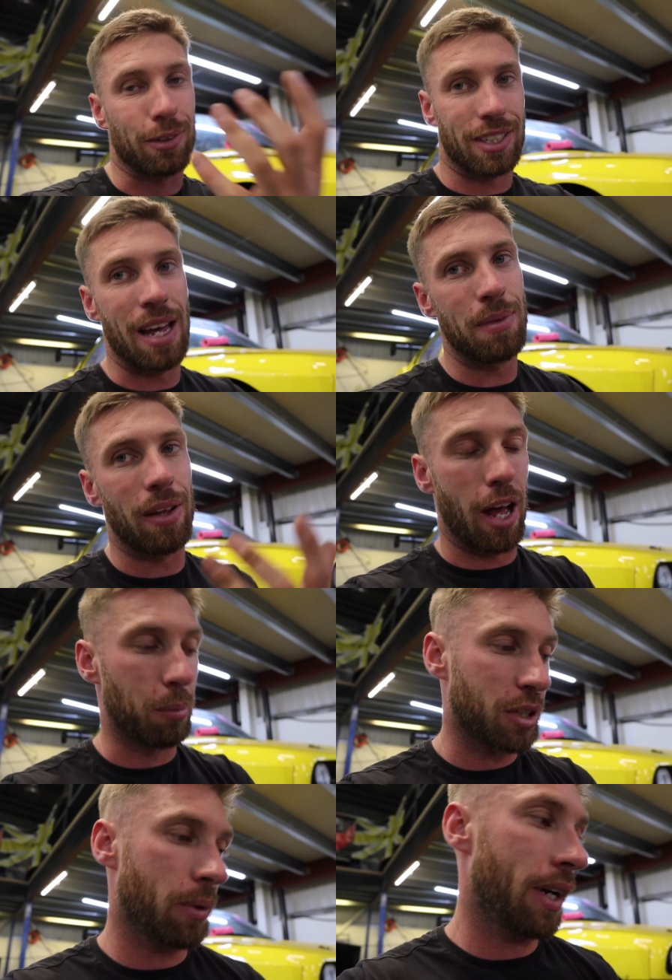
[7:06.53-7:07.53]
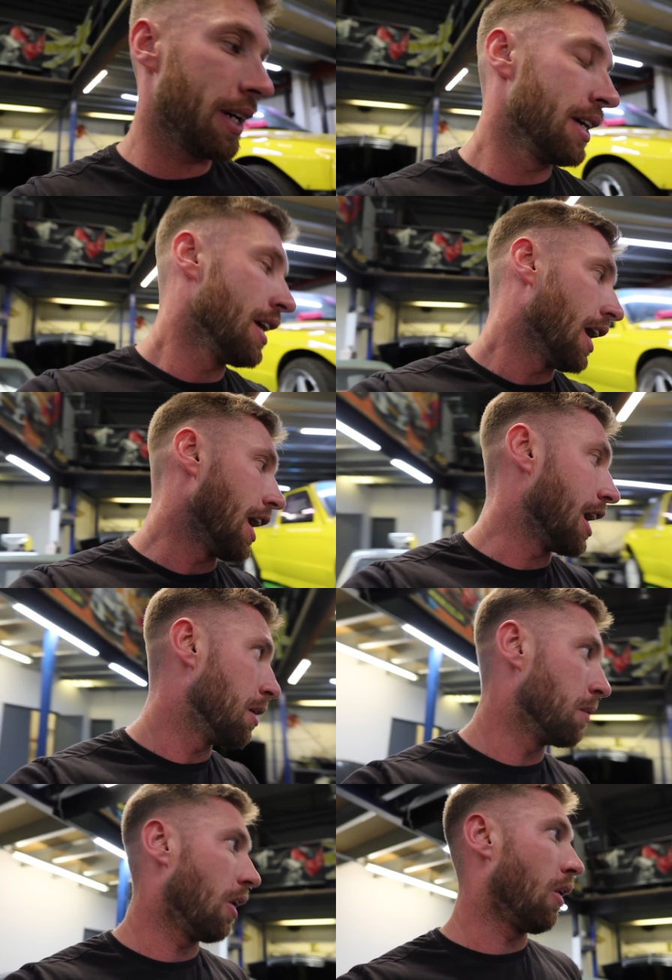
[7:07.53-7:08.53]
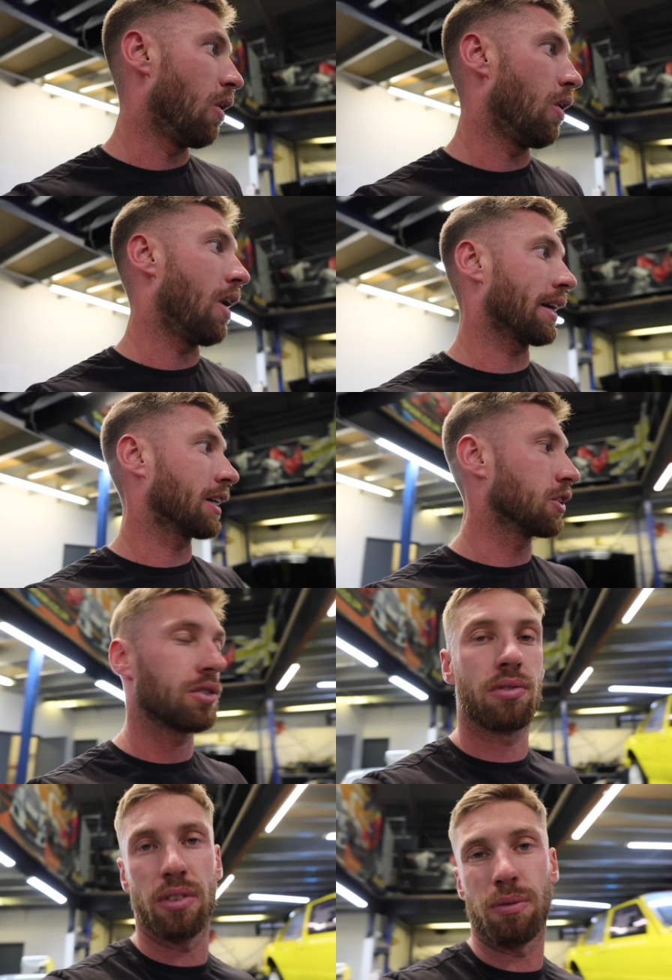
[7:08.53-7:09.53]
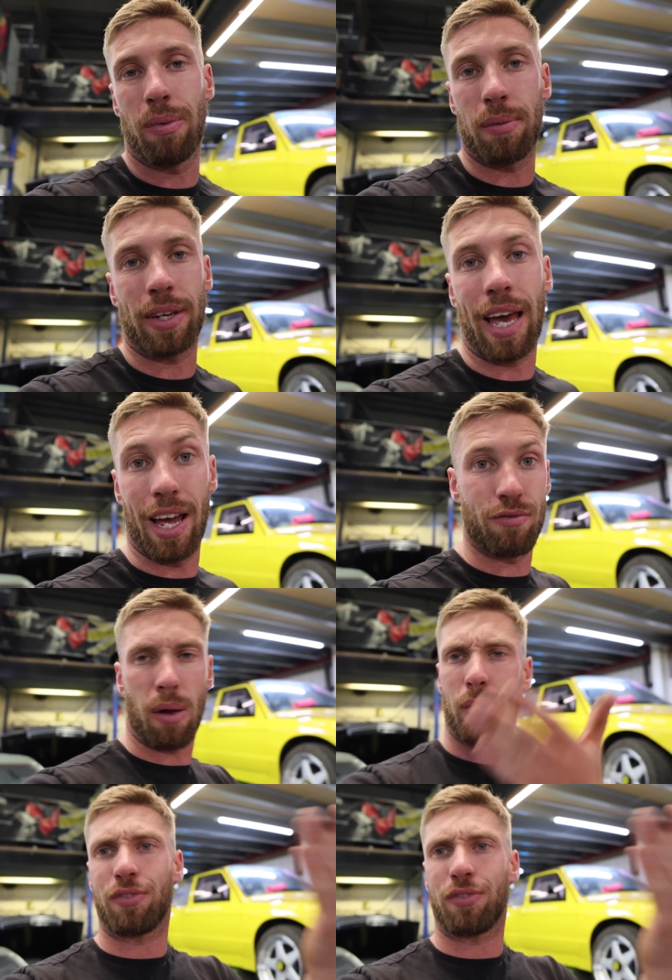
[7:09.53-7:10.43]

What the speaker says: out to them, they'll help me do it. Or I can maybe get a rapper